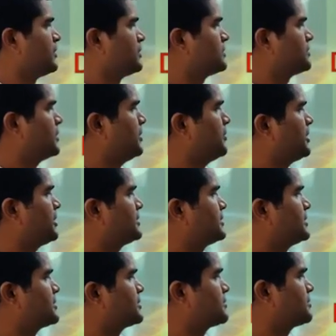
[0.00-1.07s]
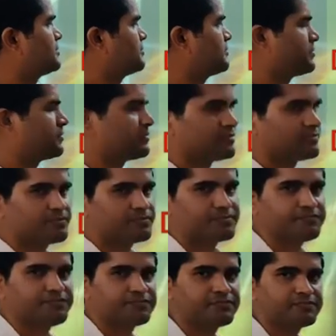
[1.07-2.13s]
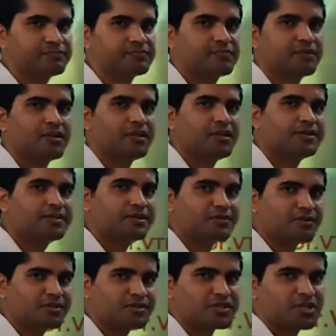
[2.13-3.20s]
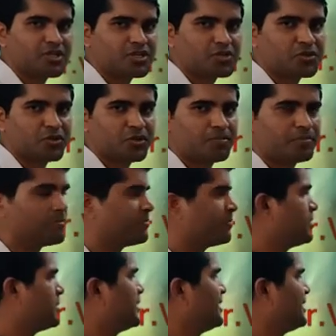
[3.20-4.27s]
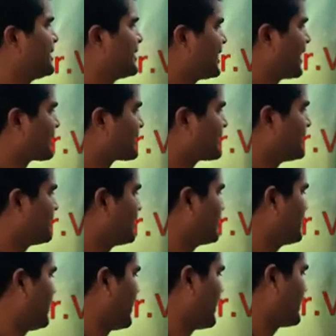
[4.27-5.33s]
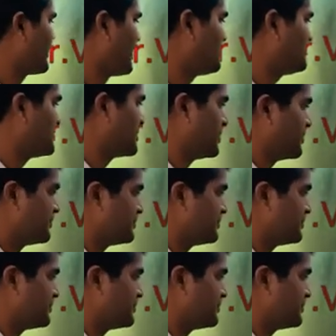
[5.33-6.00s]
So A minus X is the concentration of reactant at time t,